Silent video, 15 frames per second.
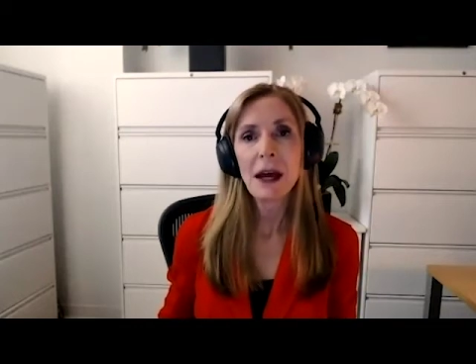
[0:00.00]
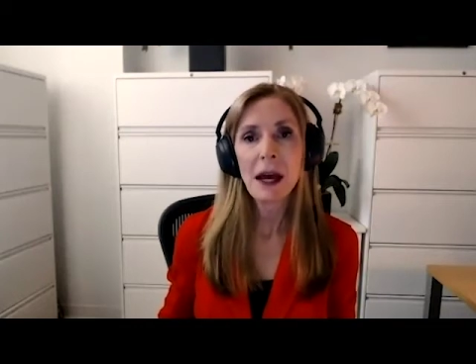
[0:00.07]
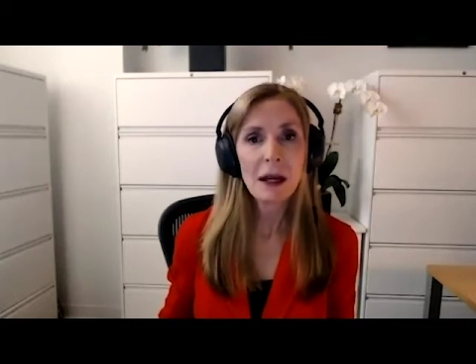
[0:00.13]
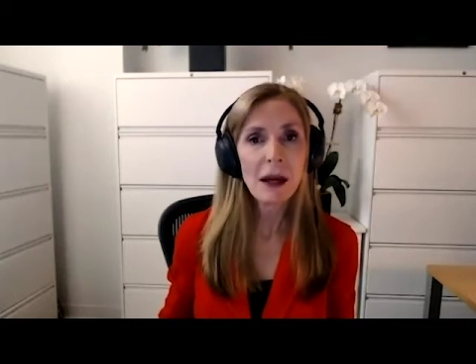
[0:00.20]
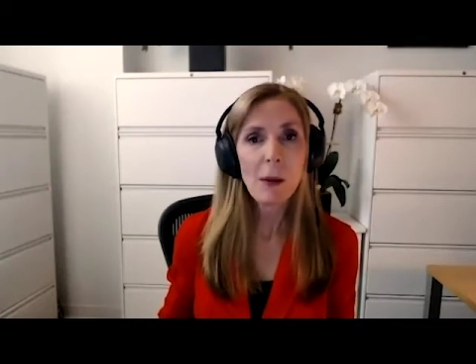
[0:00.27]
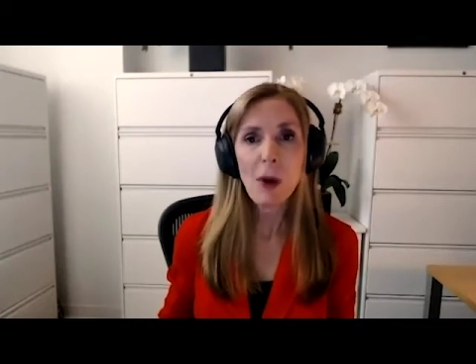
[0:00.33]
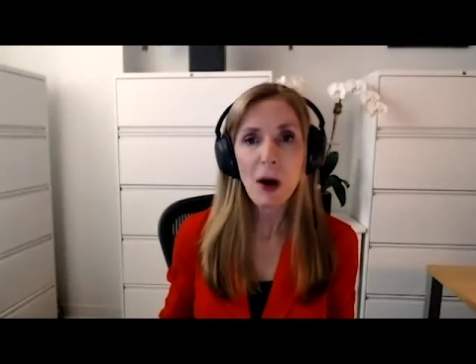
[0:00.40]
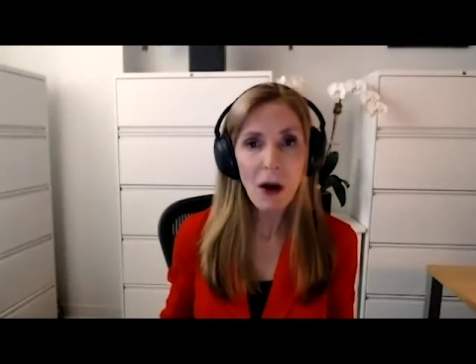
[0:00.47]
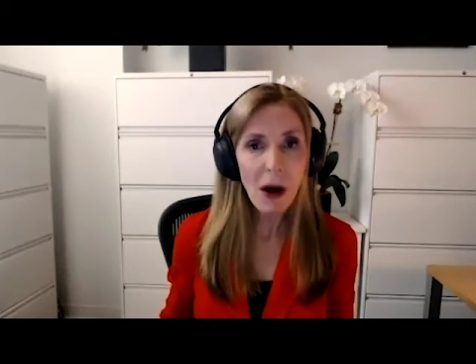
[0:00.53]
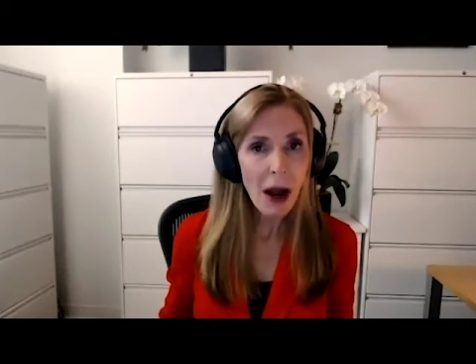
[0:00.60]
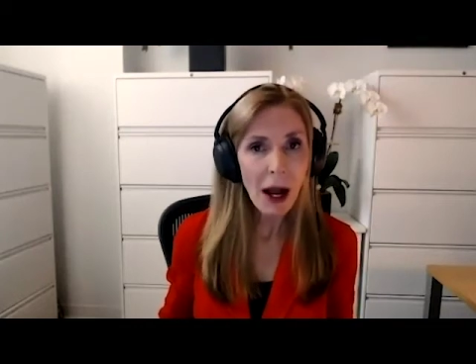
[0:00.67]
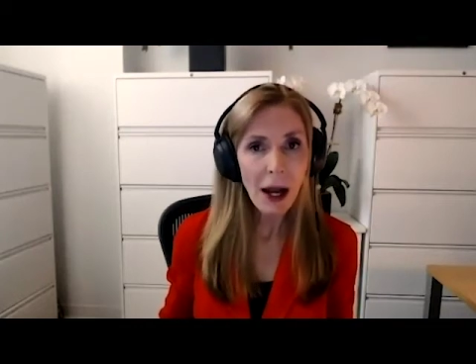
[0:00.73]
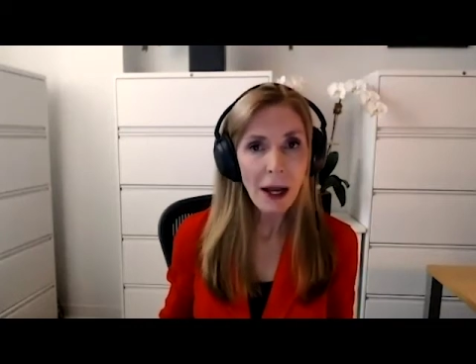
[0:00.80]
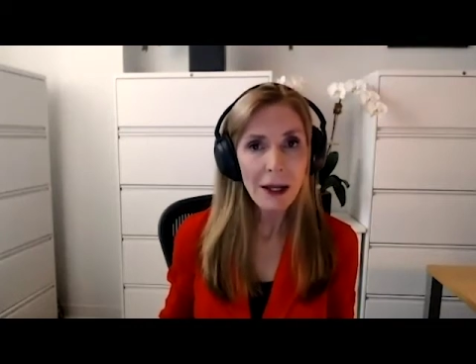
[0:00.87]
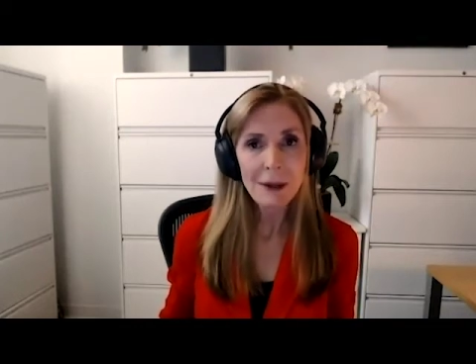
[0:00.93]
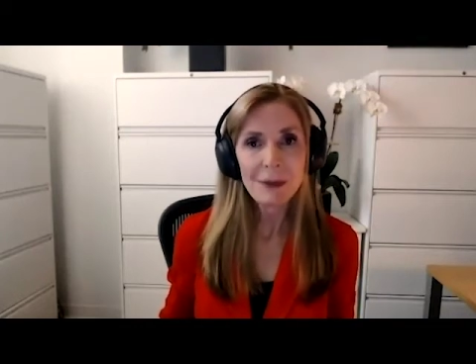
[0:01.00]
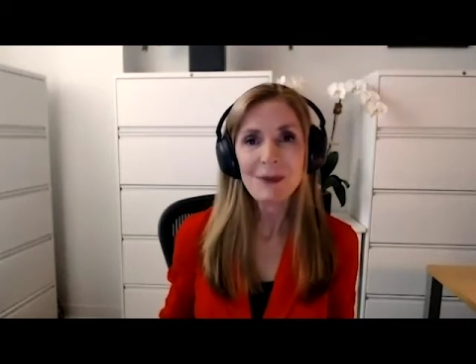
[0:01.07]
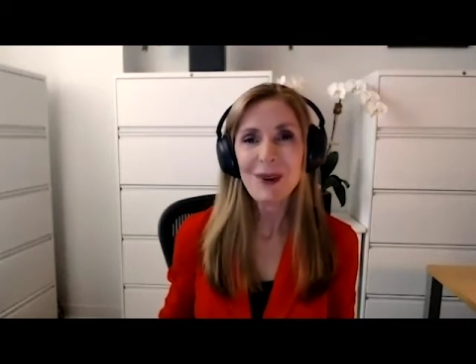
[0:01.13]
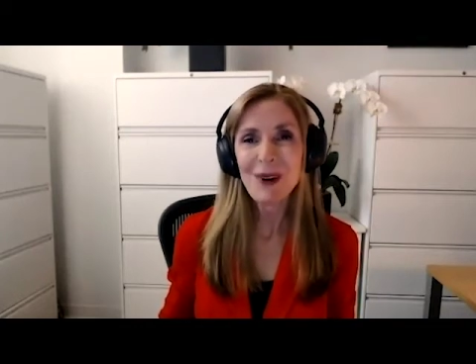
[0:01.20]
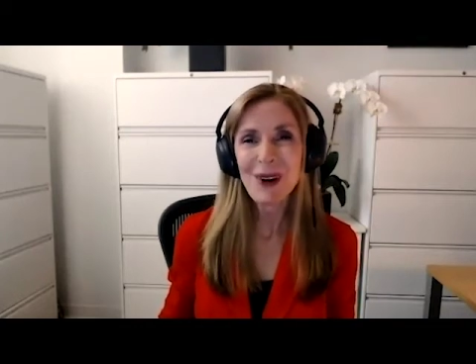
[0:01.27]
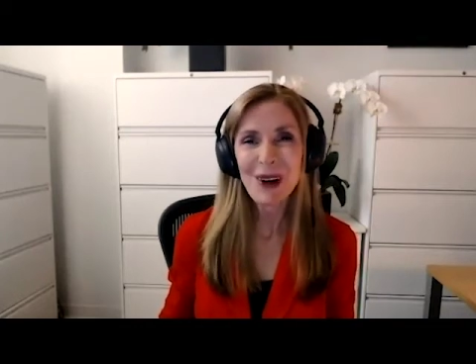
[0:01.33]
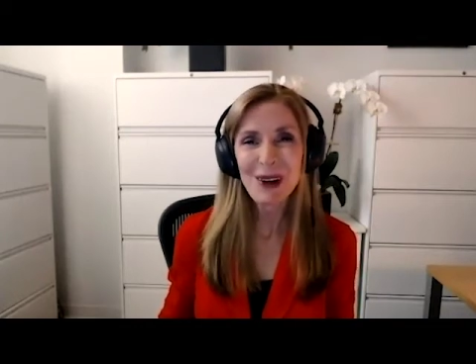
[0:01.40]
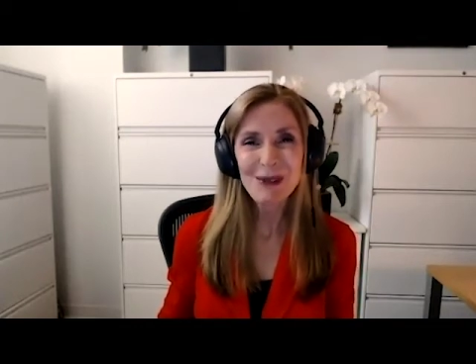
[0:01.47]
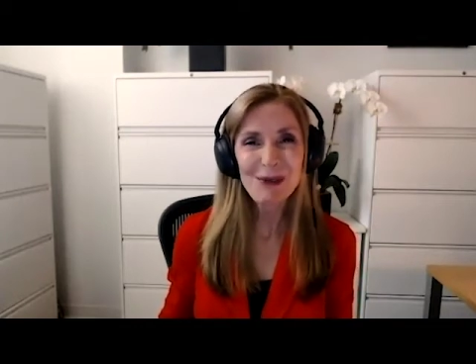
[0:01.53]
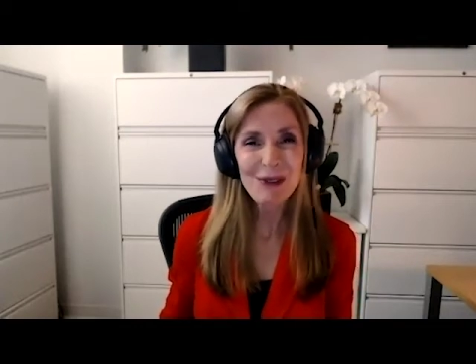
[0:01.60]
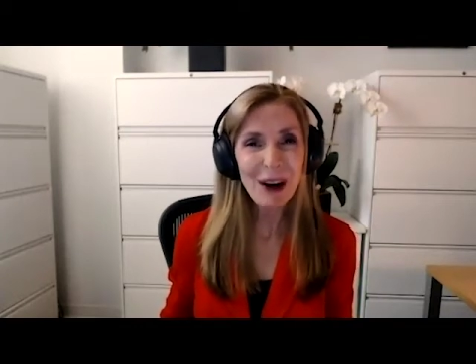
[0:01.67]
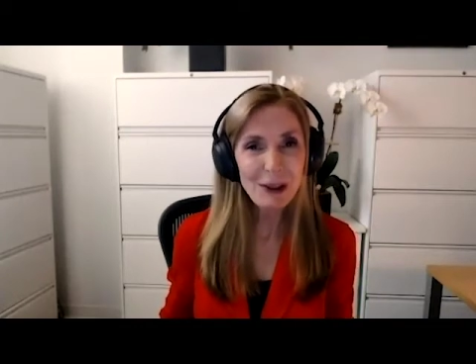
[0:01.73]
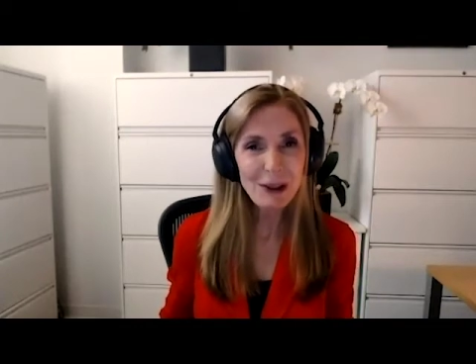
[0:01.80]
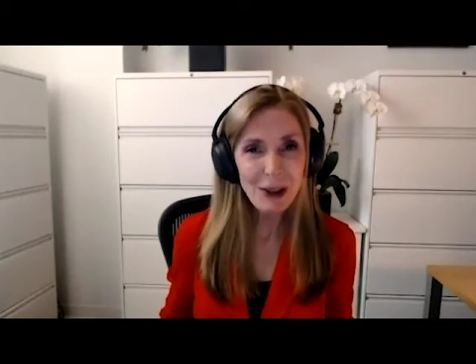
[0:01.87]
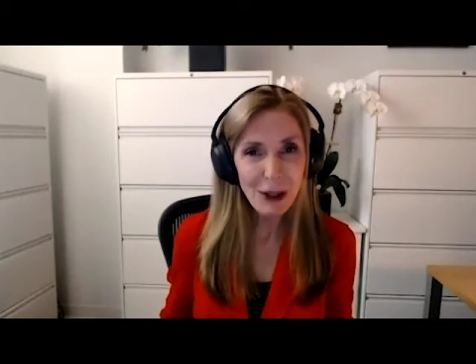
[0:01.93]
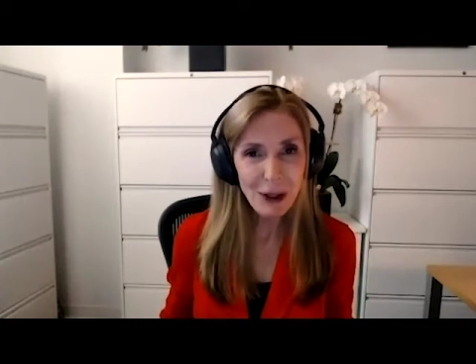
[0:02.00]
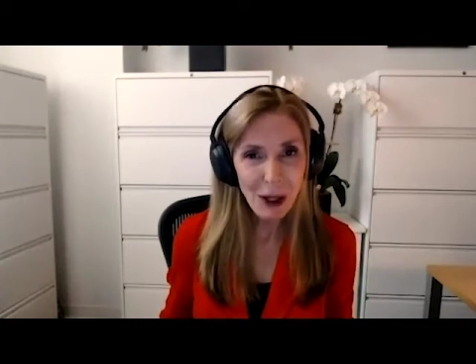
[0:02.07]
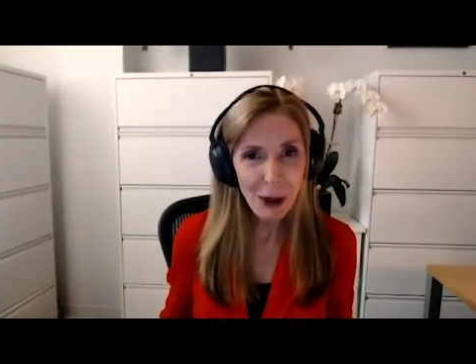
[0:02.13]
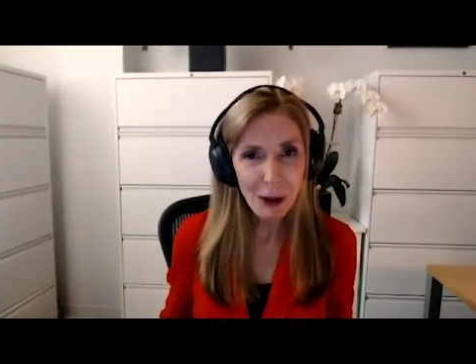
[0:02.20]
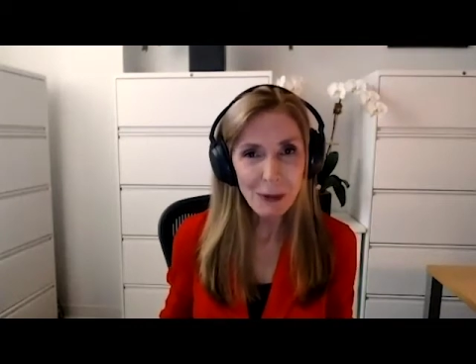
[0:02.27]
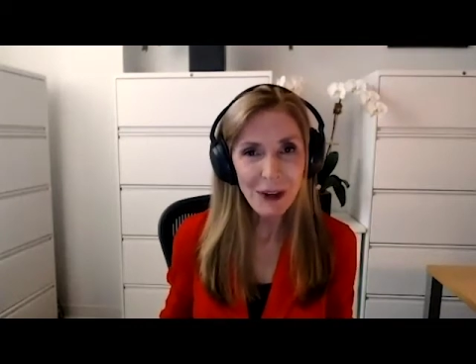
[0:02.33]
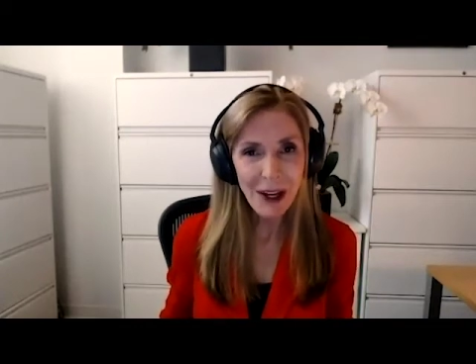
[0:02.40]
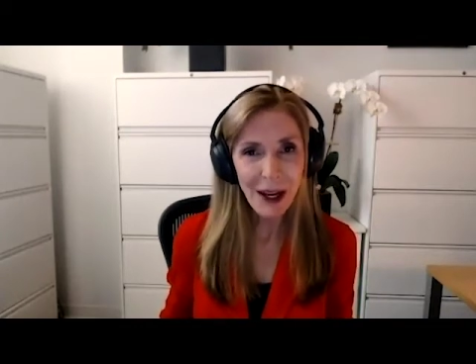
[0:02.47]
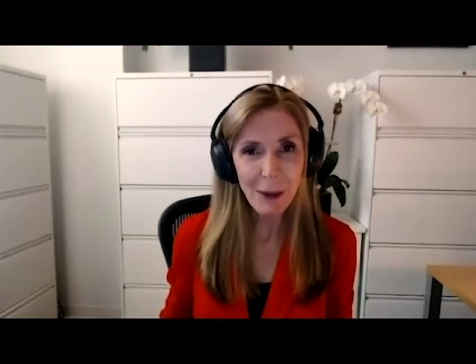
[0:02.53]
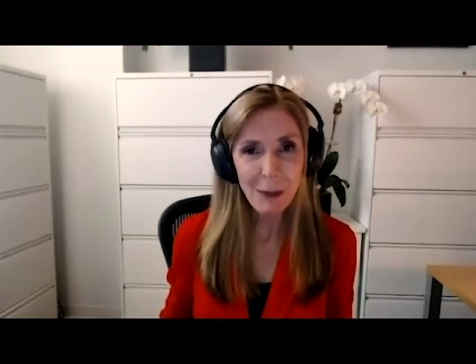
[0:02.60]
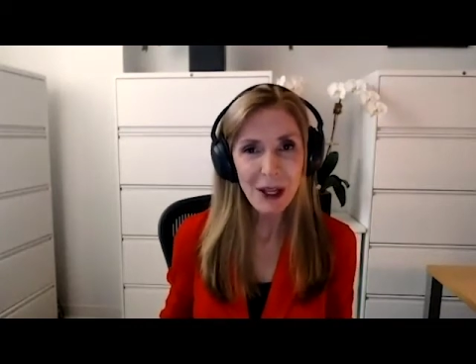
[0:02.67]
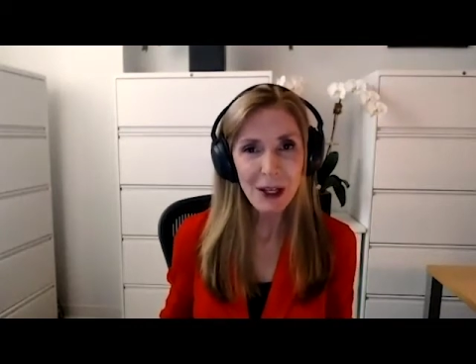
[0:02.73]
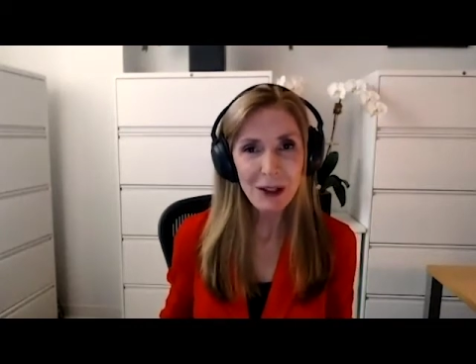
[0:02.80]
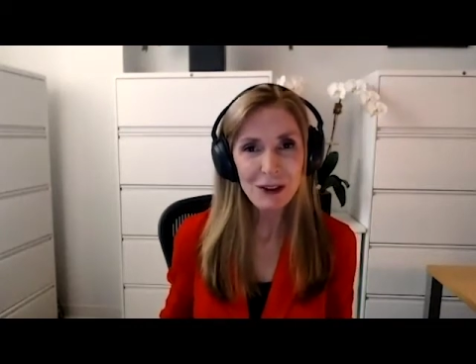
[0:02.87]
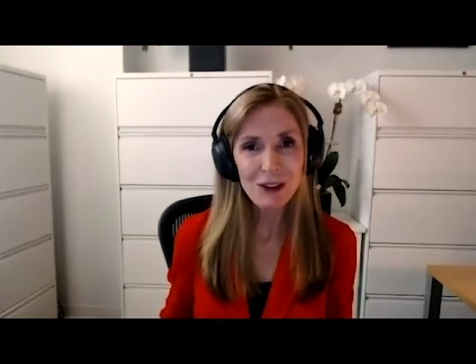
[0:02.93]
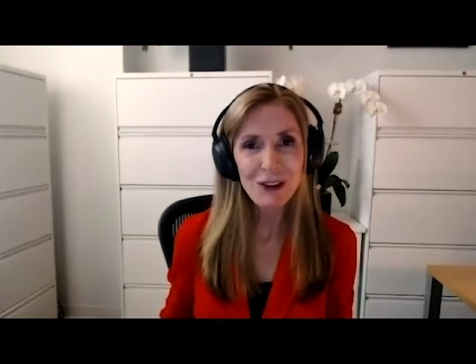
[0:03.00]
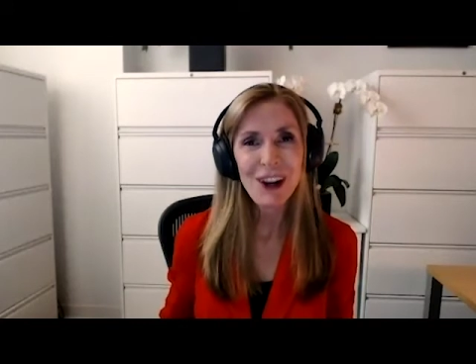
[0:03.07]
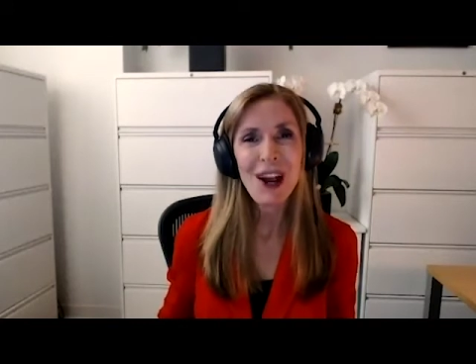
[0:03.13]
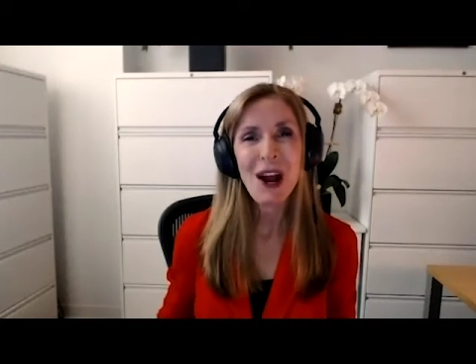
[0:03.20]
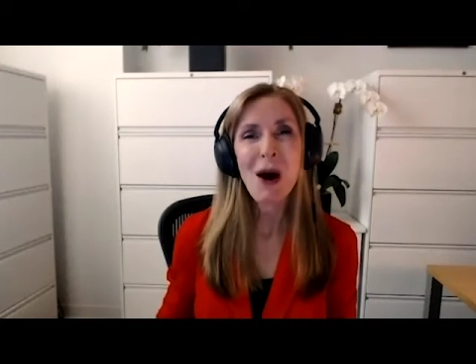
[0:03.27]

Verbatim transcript: an MRI or frontal lobe damage